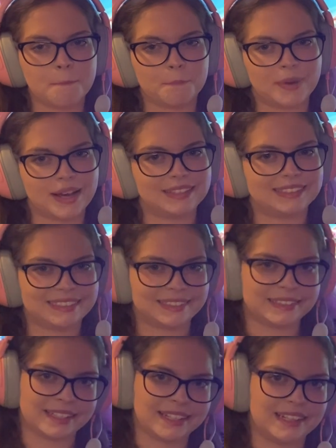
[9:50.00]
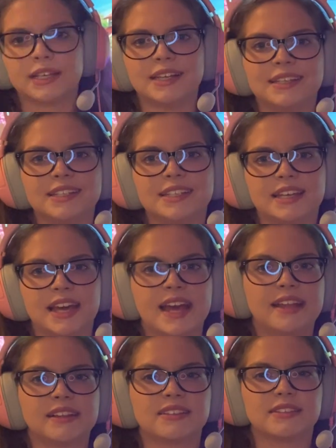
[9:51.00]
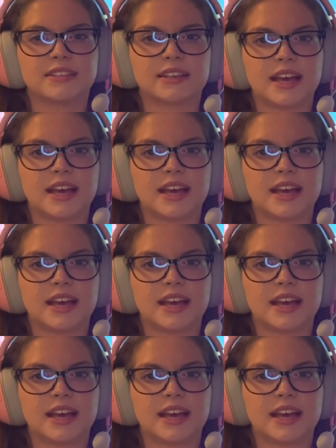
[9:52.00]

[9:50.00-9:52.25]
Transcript: but still. In the end,